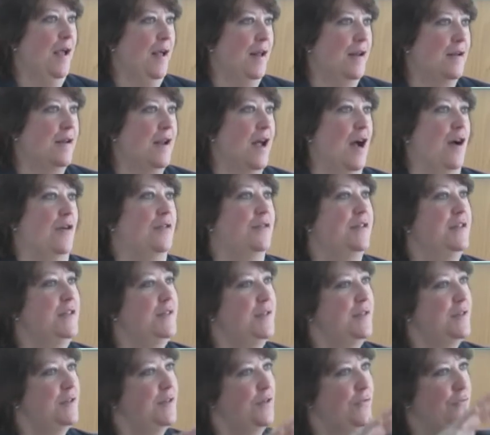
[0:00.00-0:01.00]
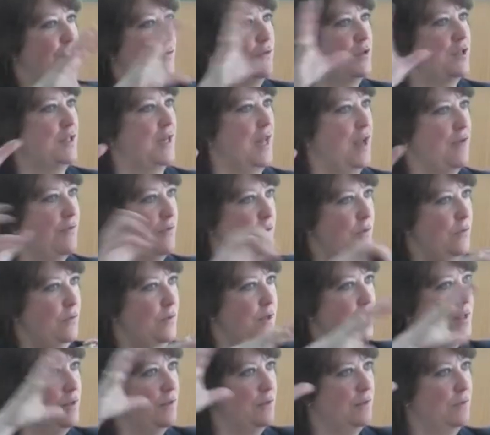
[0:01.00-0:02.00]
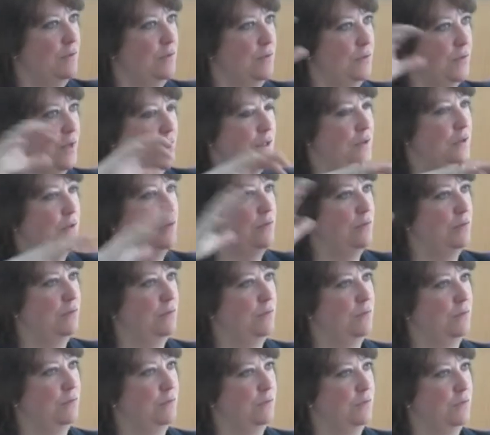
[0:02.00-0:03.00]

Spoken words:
Now, this is the first level. When you